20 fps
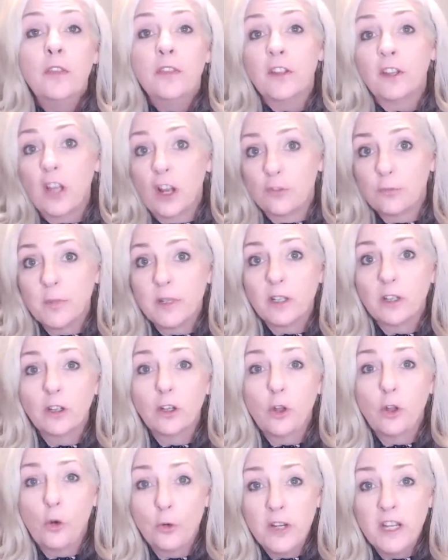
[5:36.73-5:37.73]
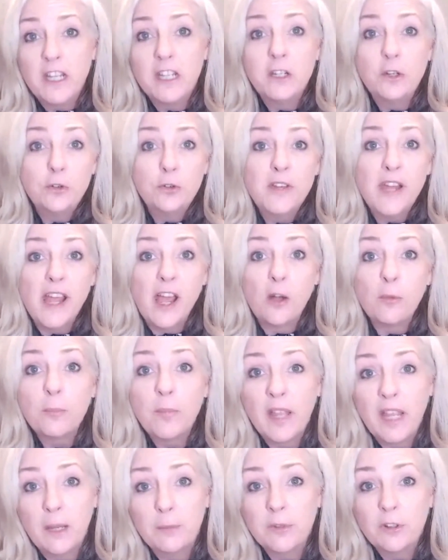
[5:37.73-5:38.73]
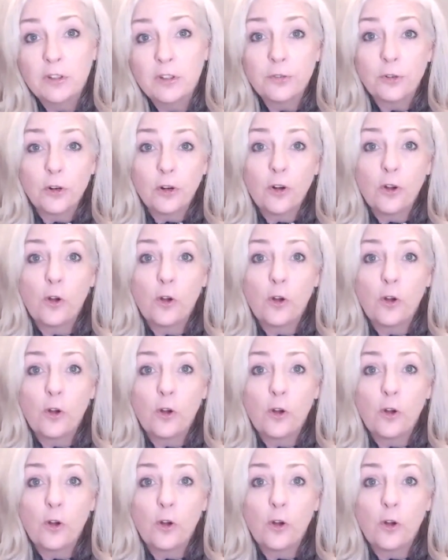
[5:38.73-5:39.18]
the government loaning you down payments for